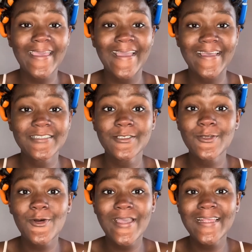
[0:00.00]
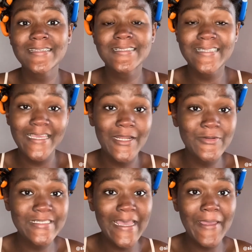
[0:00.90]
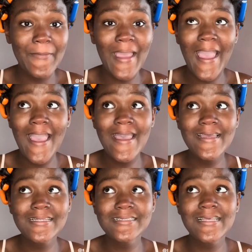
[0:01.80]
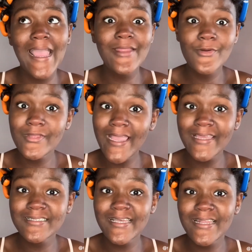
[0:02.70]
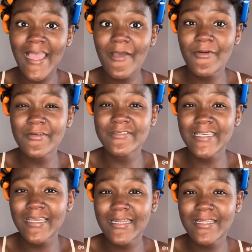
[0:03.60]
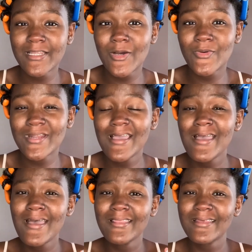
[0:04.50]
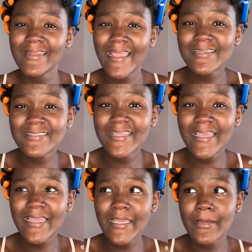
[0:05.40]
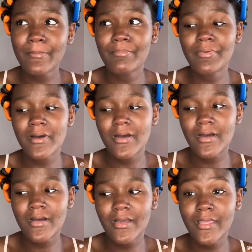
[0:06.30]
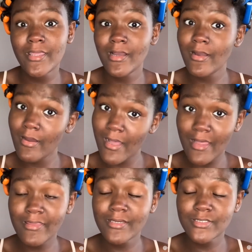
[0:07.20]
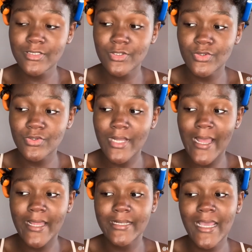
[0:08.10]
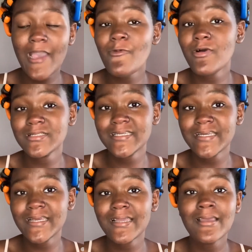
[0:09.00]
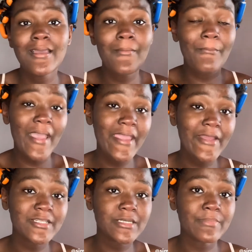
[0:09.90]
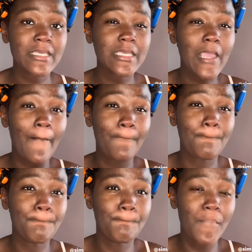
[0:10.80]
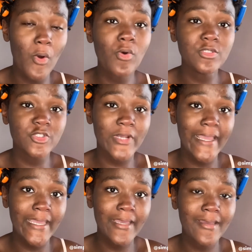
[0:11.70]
guys, so it is take down time, and I know that I said that I would have taken it down the next day, but your girl had things to do and I wanted my hair to be bone dry.